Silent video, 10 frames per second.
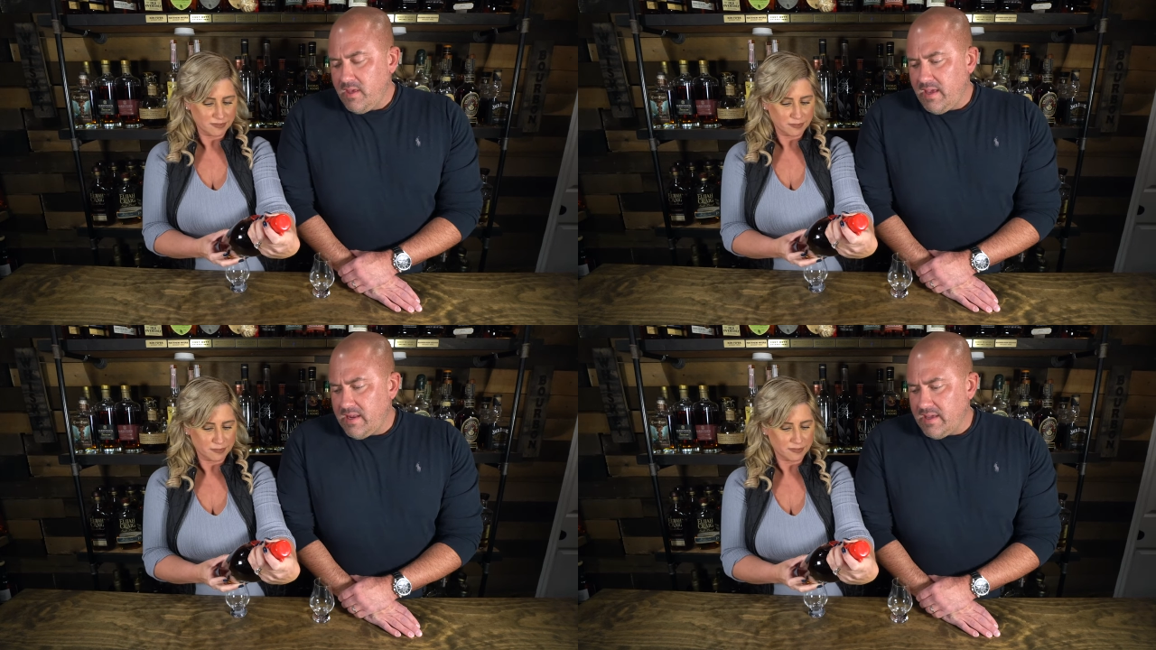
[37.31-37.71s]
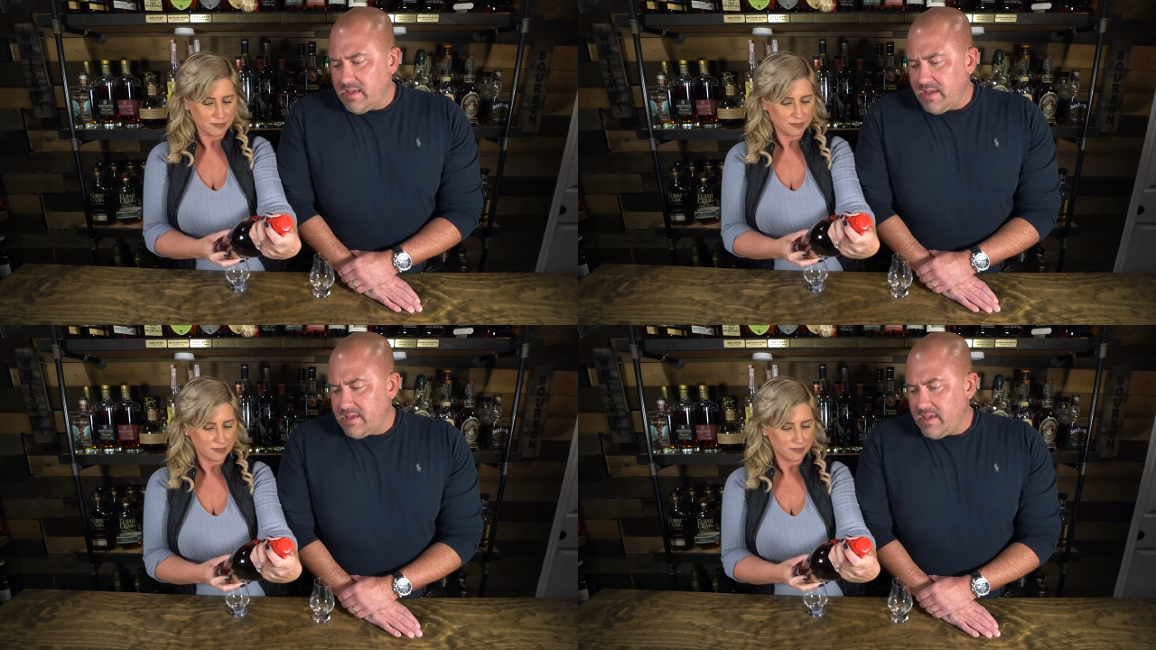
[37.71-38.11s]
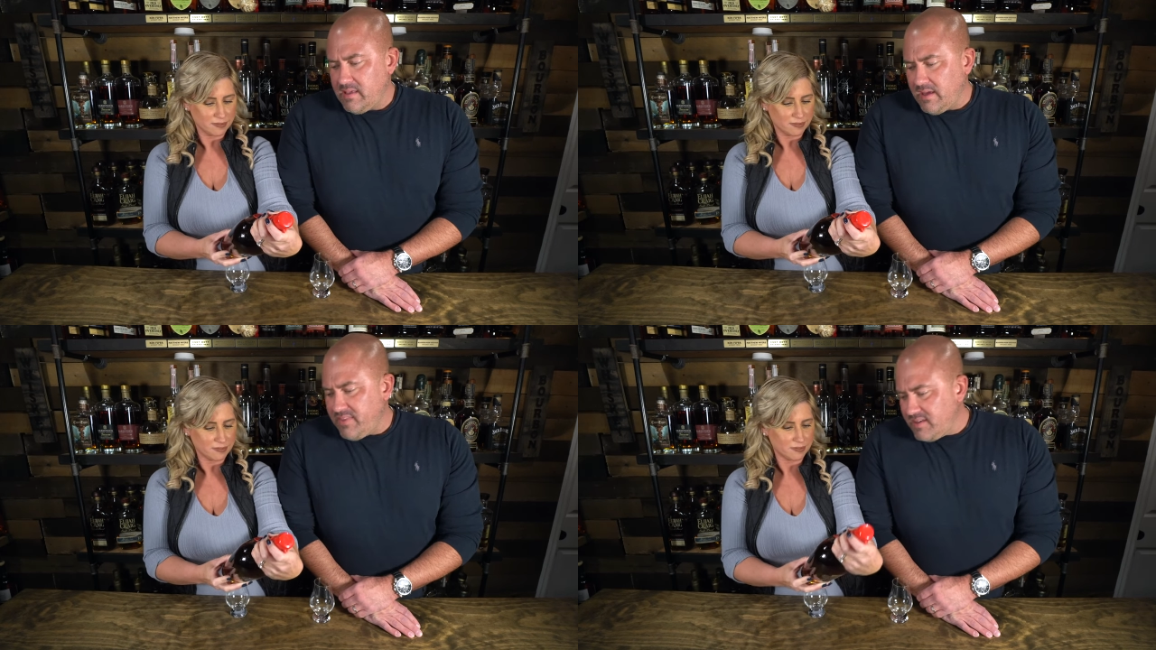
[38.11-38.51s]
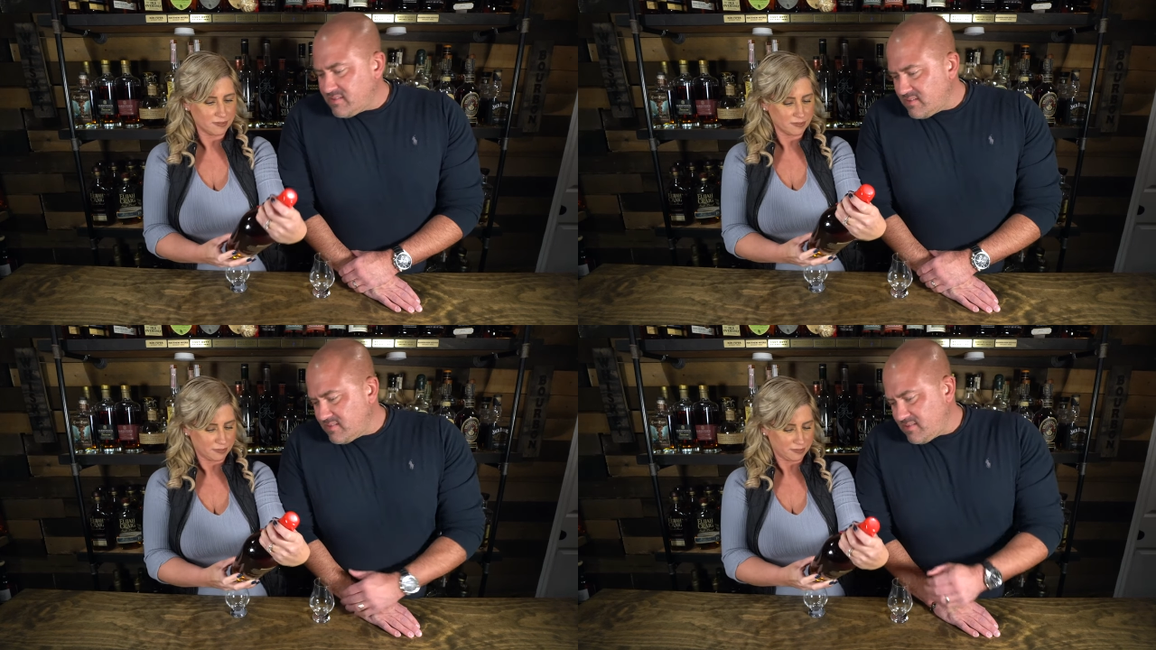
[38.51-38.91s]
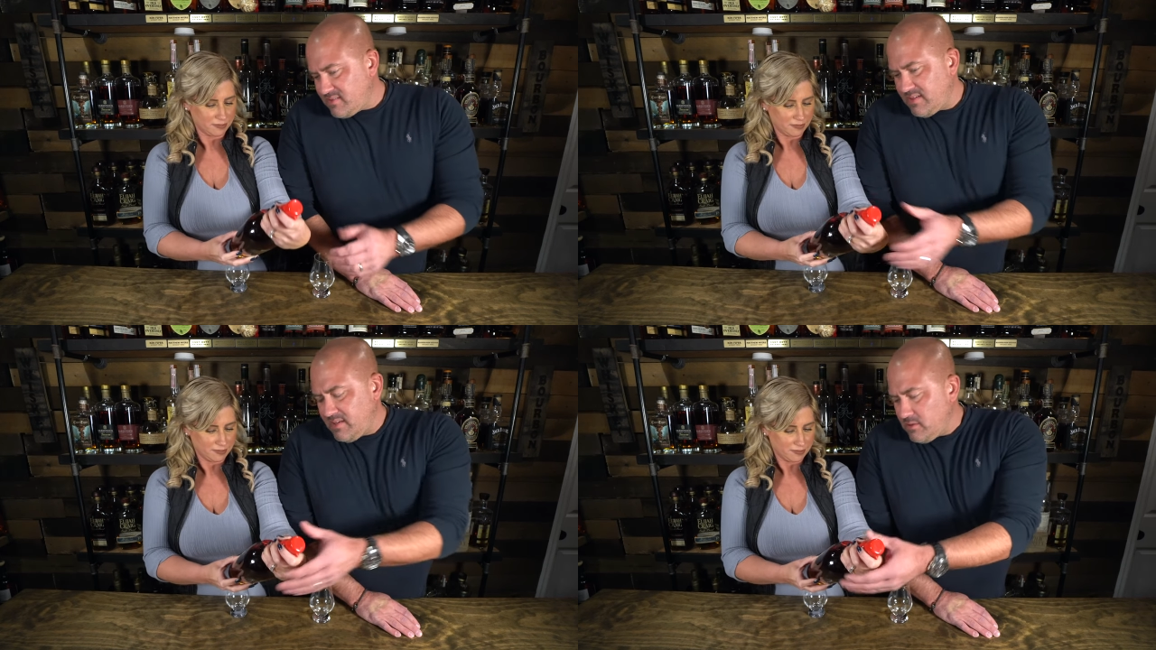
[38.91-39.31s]
Speaker 1: And I, I, I think it's the
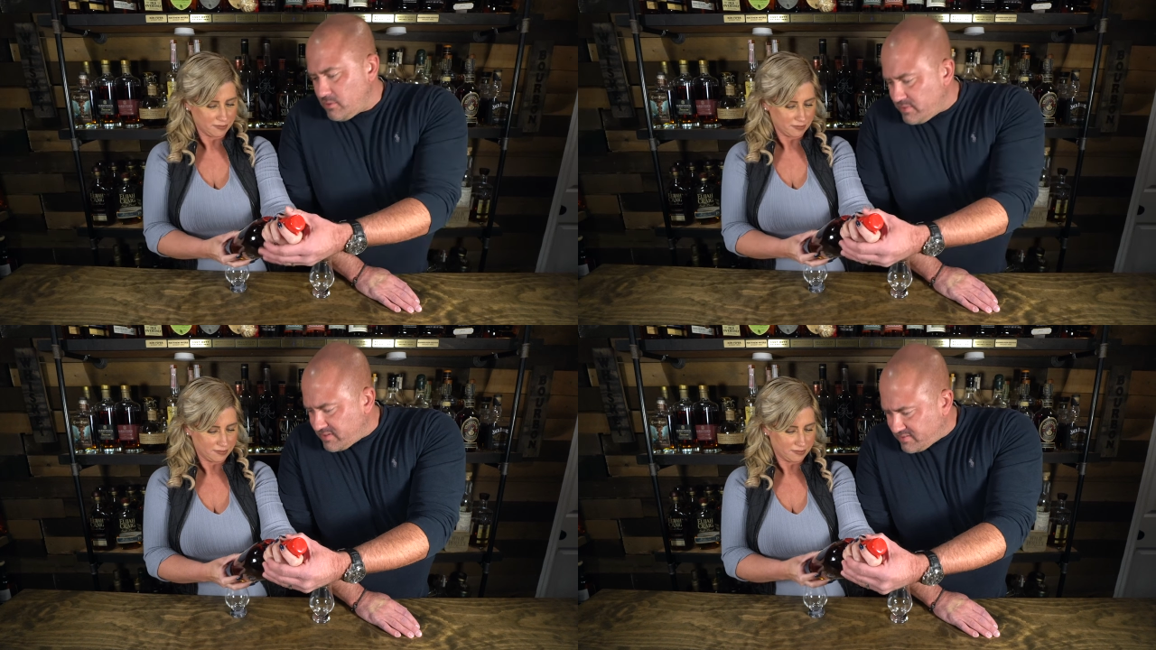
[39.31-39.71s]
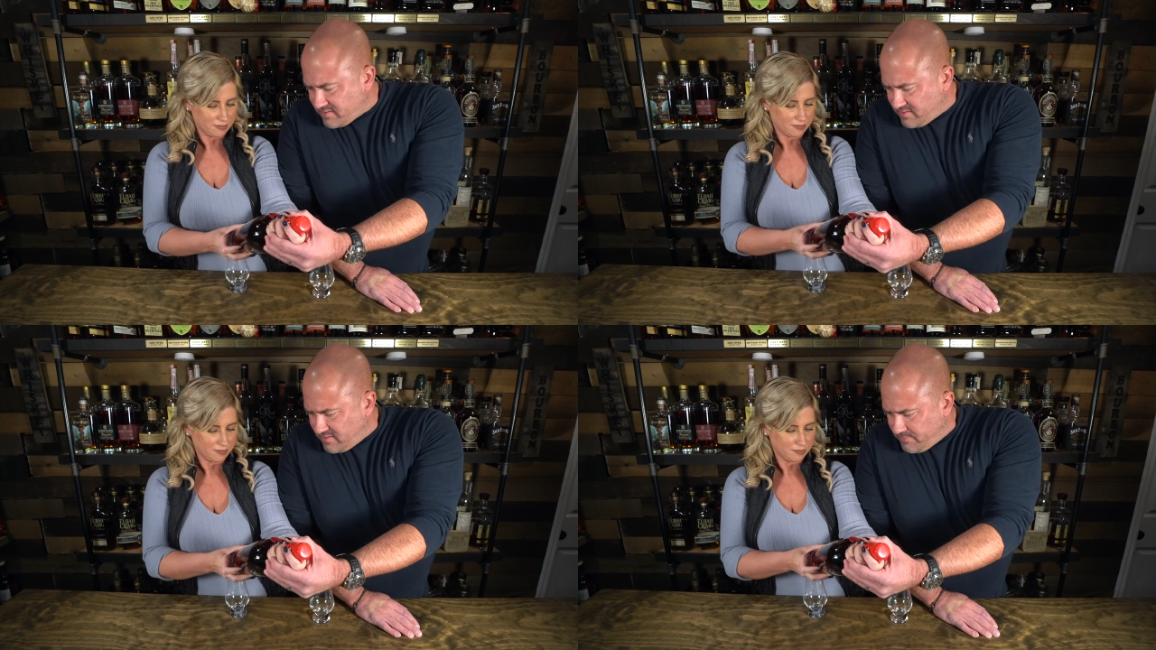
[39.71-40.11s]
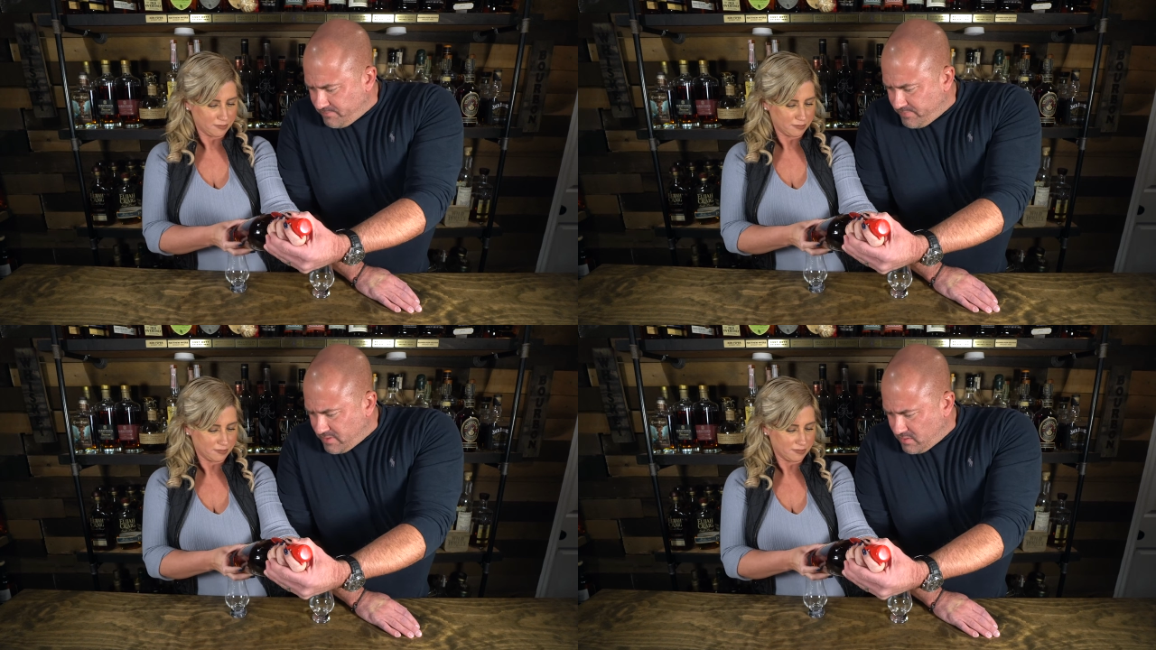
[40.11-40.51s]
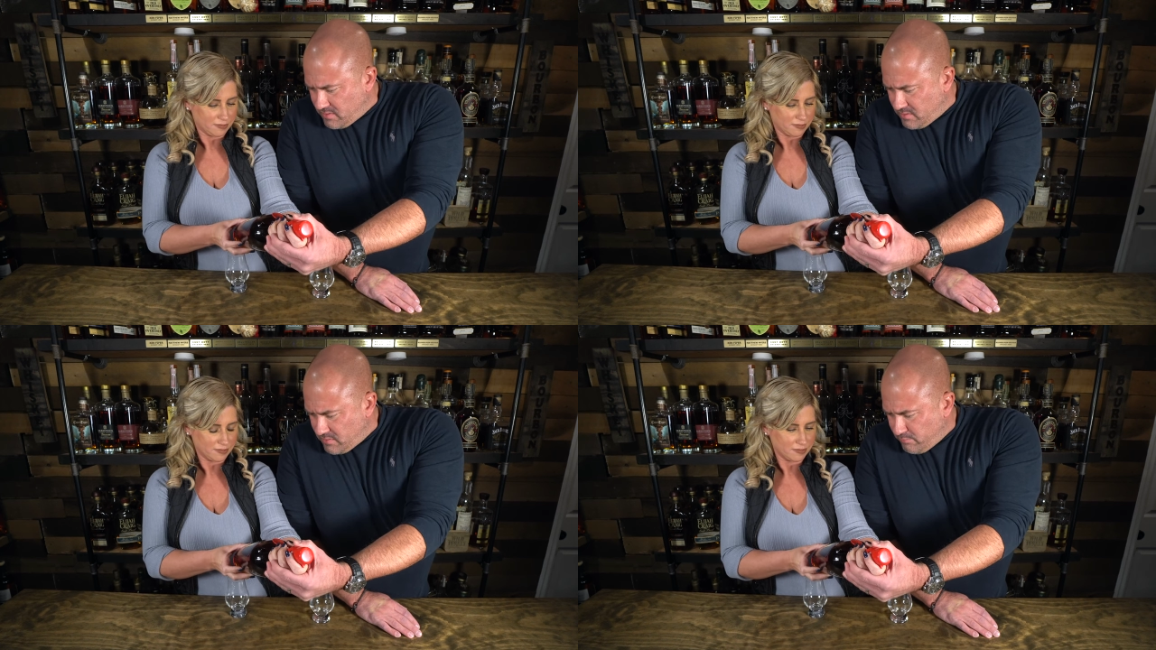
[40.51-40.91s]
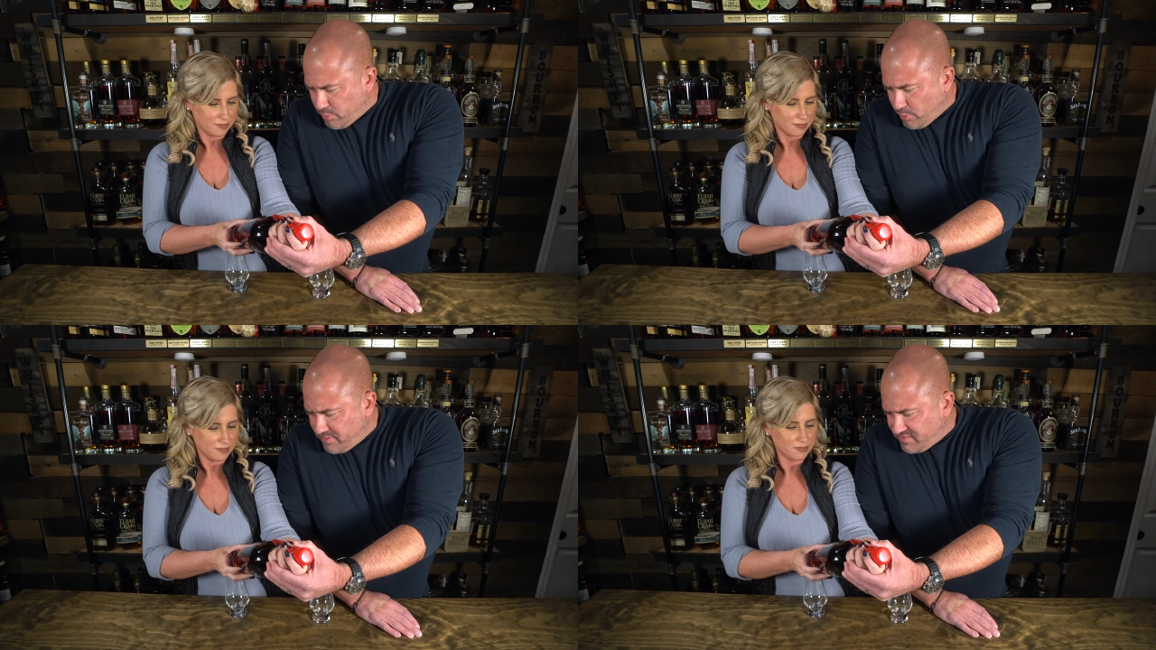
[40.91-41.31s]
St. Louis
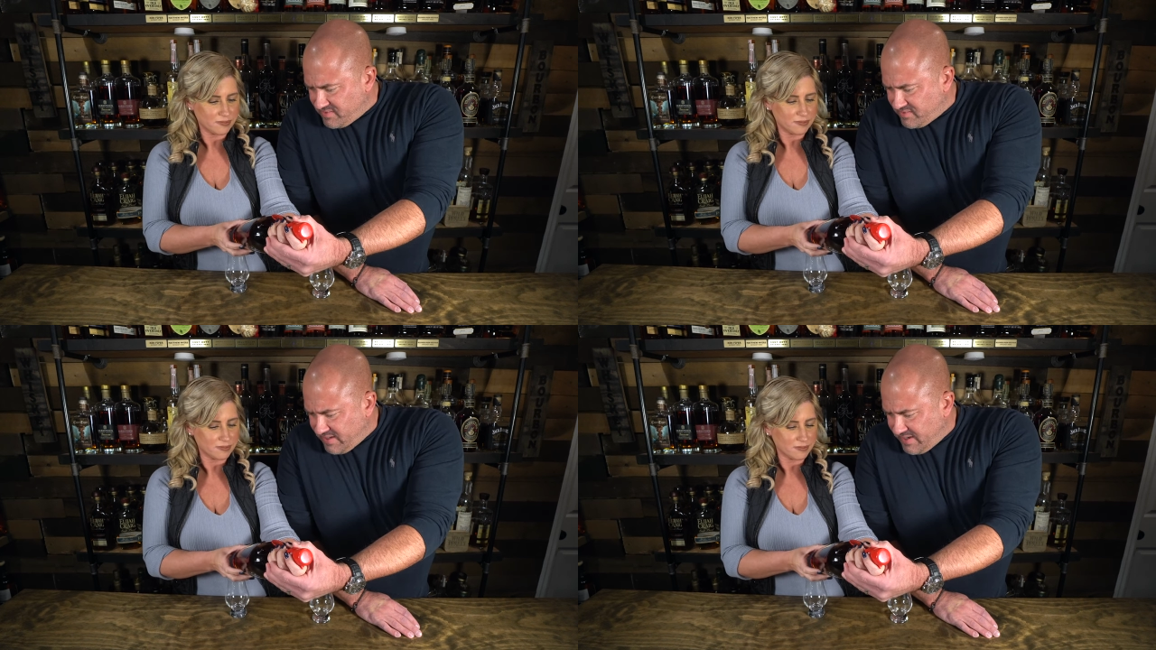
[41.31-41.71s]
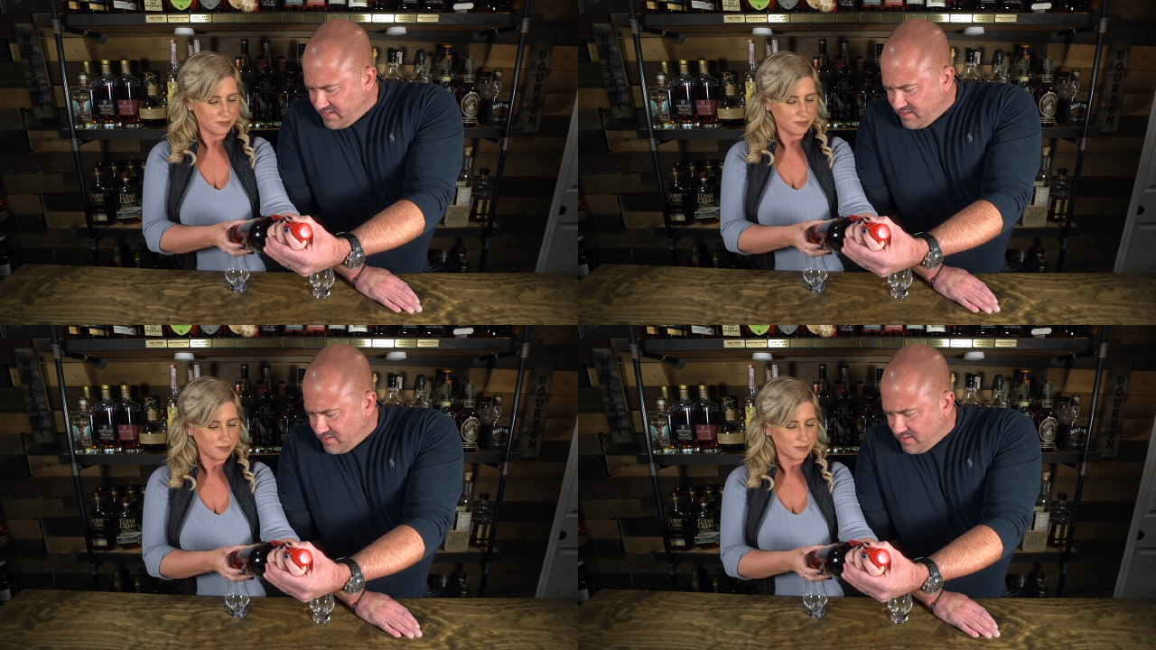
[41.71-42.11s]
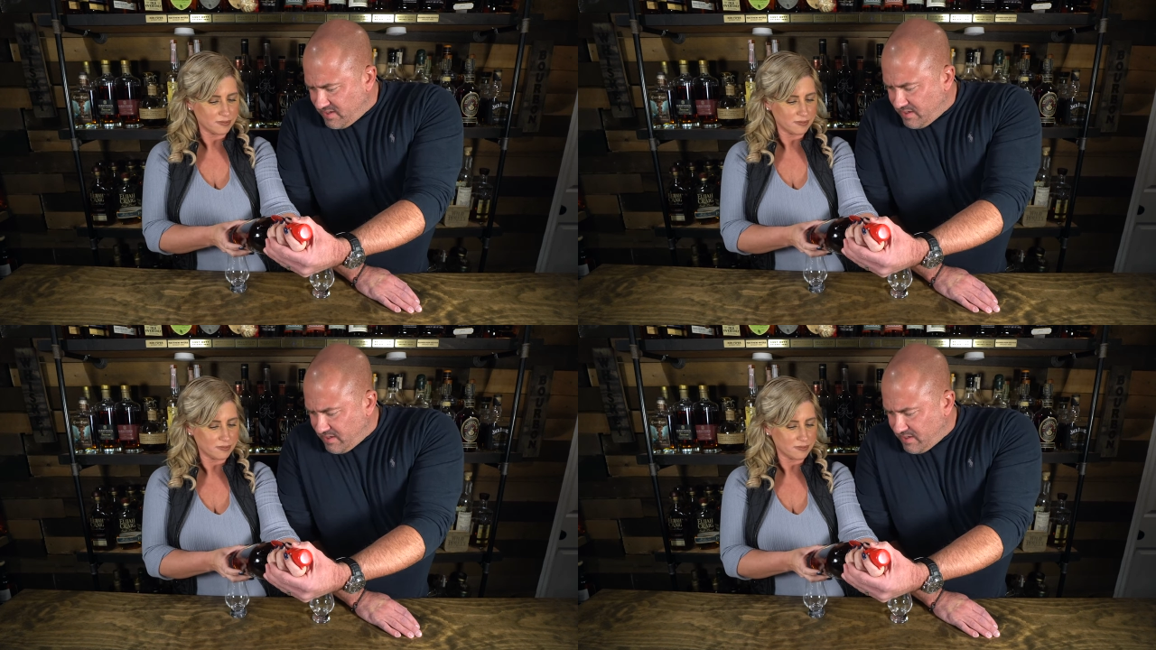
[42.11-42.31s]
Bourbon Society